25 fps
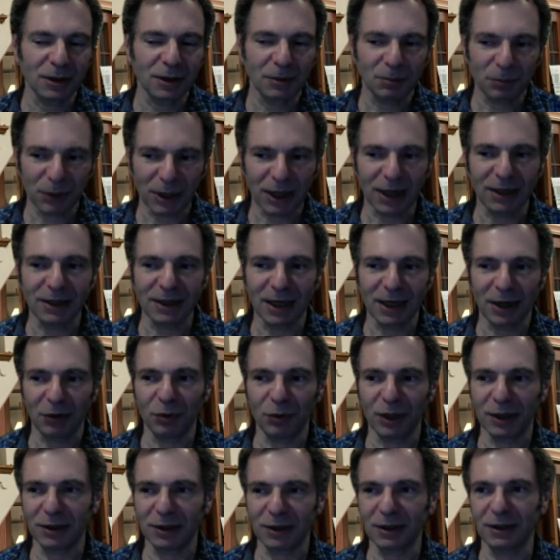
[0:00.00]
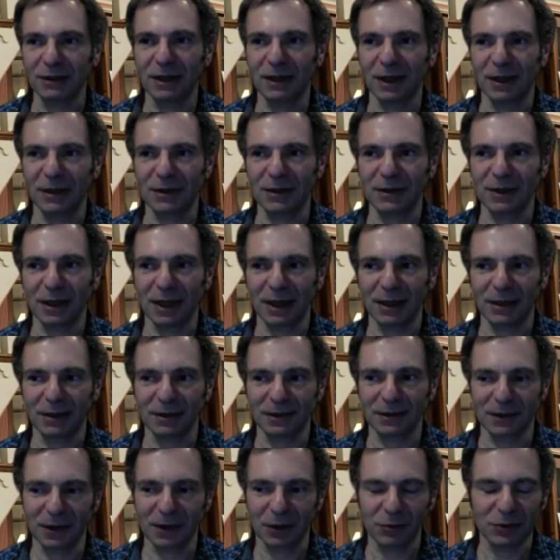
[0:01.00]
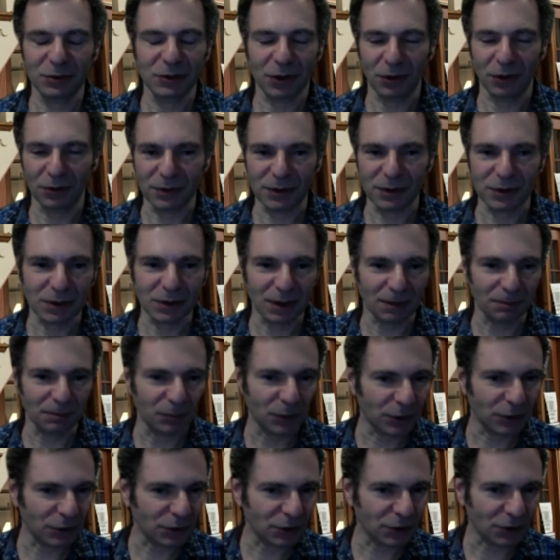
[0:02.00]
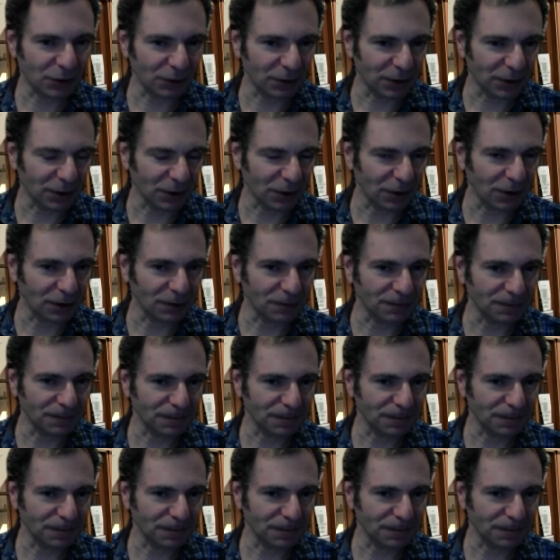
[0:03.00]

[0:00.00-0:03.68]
but I now recognize that there was always some pitch going on.